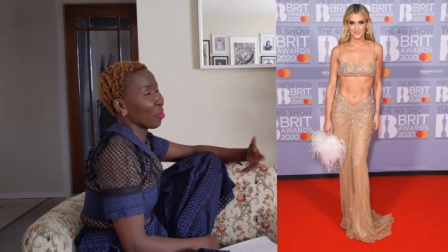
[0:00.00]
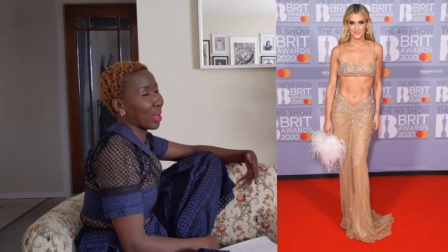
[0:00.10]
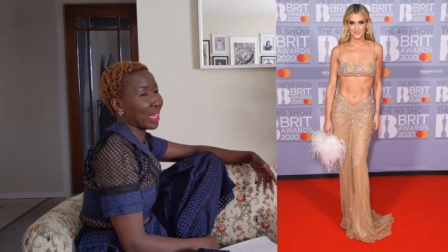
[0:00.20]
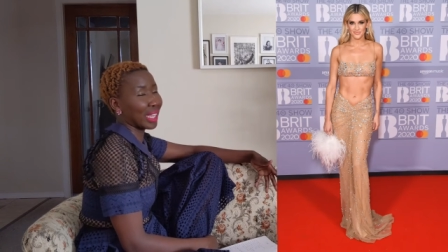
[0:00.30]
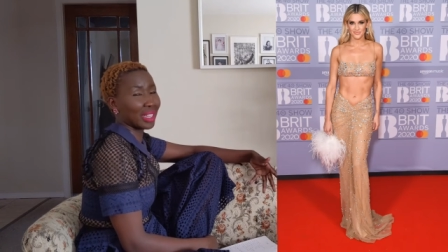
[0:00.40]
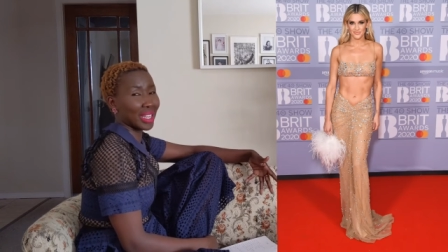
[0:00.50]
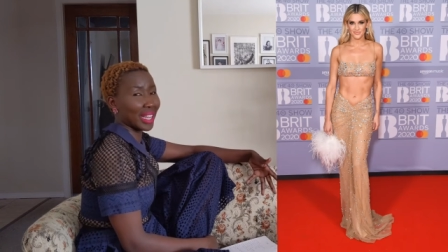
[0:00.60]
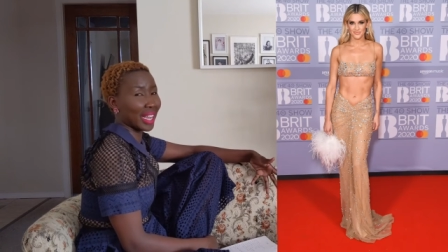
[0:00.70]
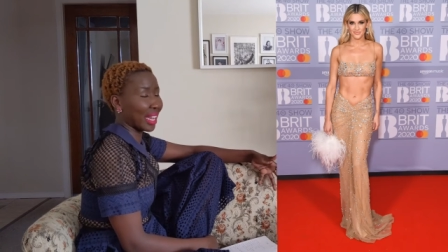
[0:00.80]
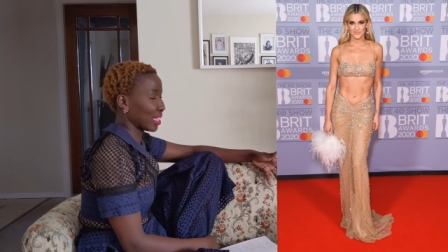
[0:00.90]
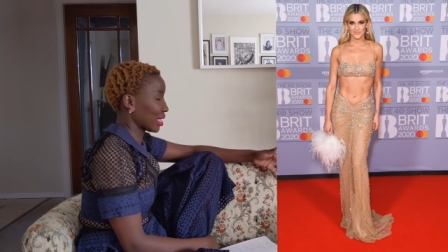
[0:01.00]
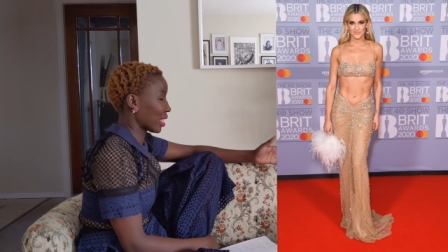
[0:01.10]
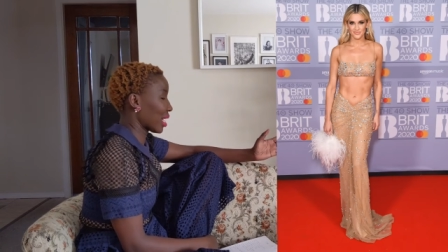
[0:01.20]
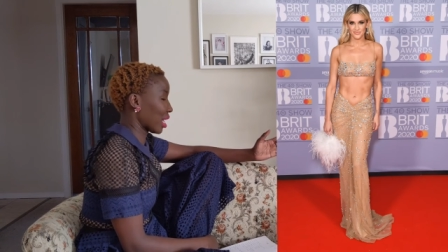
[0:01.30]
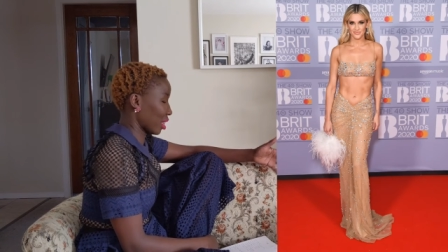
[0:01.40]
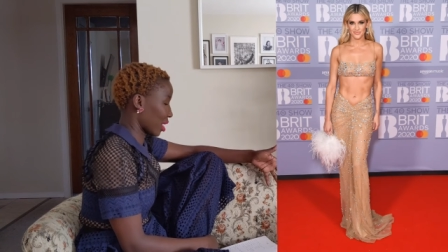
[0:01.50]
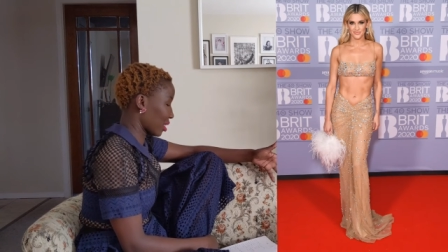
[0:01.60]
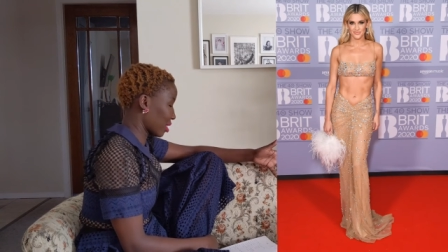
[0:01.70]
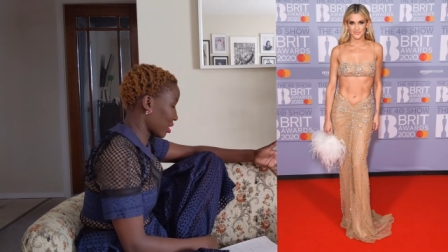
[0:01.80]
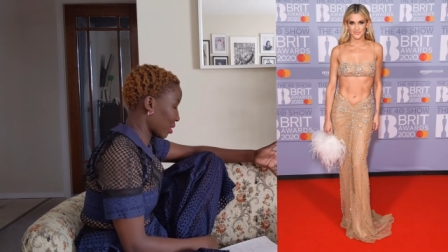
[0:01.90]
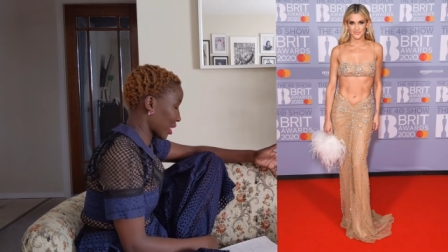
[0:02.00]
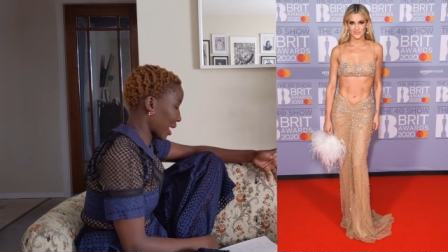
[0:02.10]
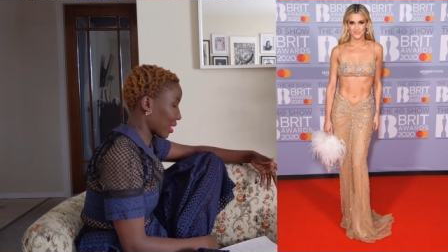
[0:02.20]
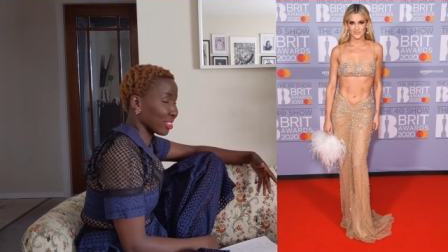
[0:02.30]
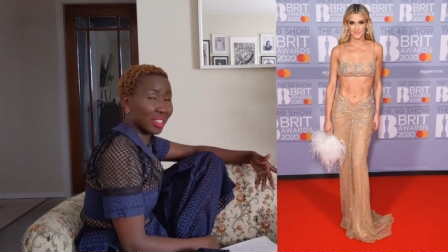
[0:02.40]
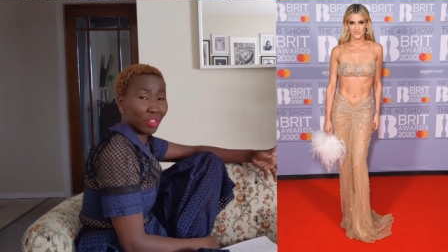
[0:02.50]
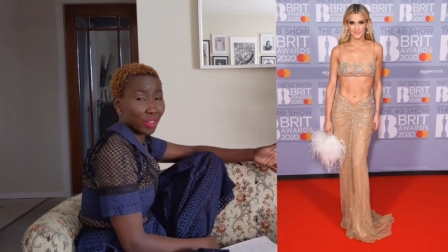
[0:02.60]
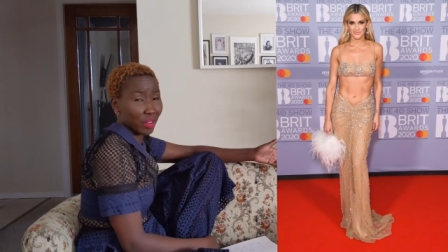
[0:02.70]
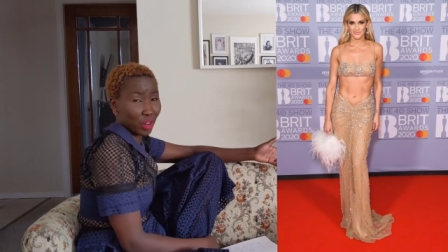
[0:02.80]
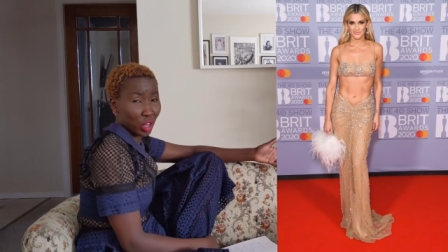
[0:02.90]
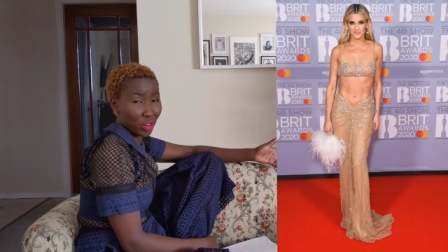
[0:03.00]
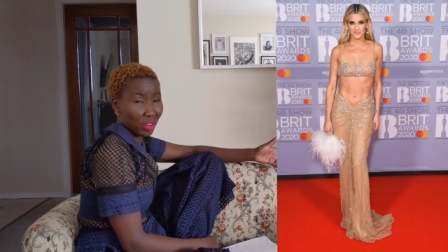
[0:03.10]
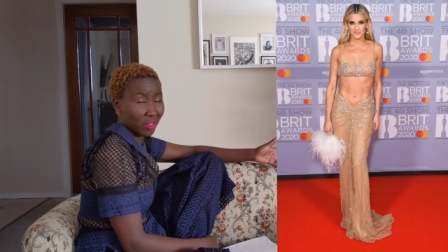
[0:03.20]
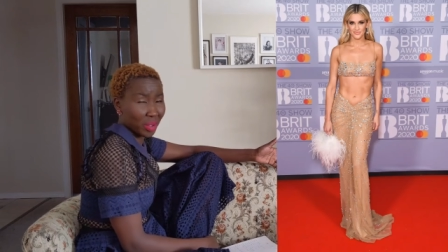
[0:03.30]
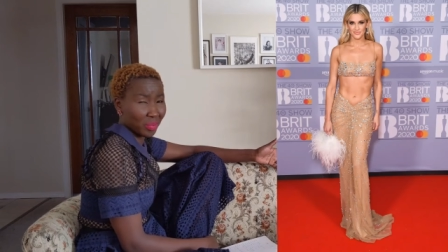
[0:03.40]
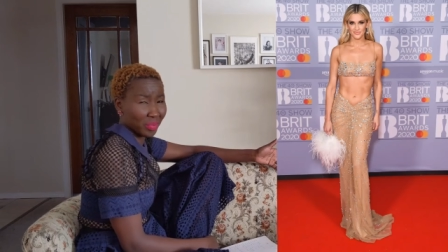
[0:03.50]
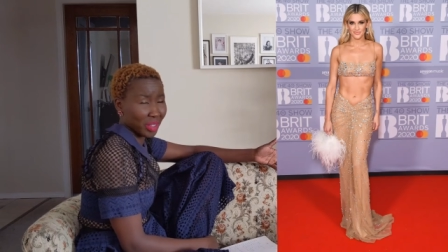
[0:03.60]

But here in Canada, a lot of these guys, I've never heard of them.